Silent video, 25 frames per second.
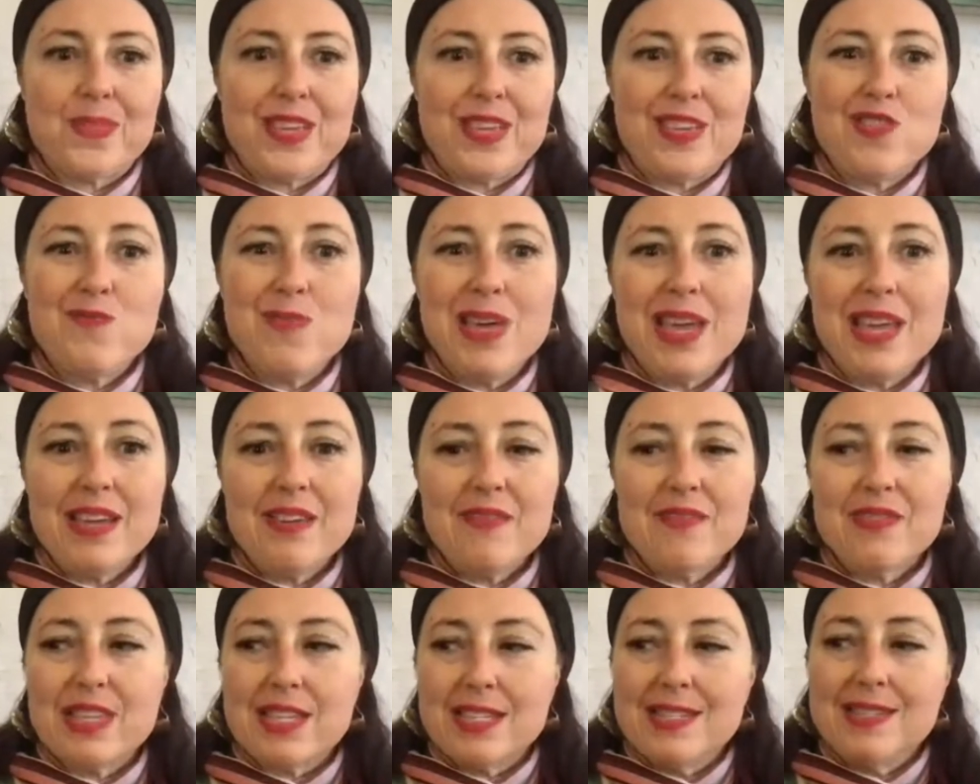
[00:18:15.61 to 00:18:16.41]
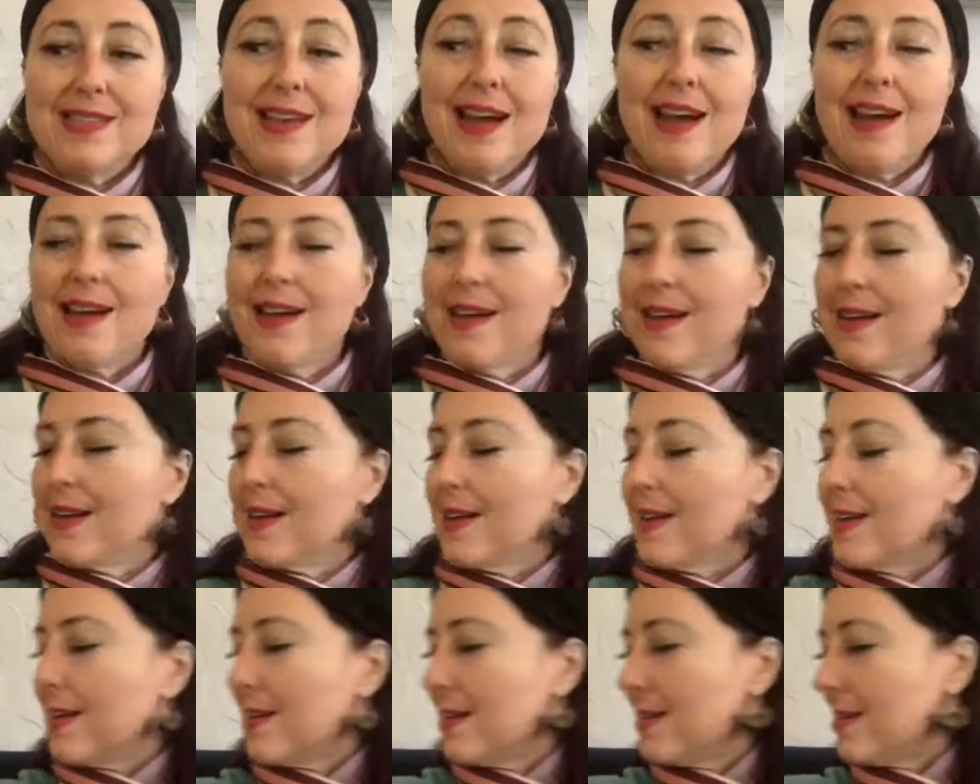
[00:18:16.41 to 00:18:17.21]
You may have
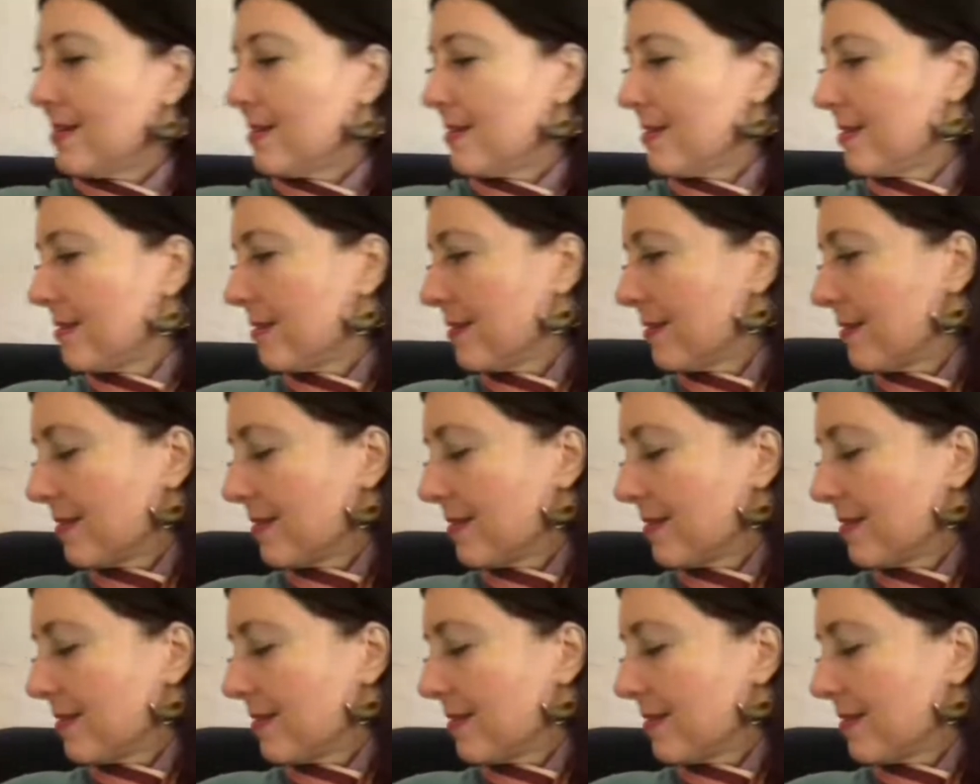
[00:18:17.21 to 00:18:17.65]
denied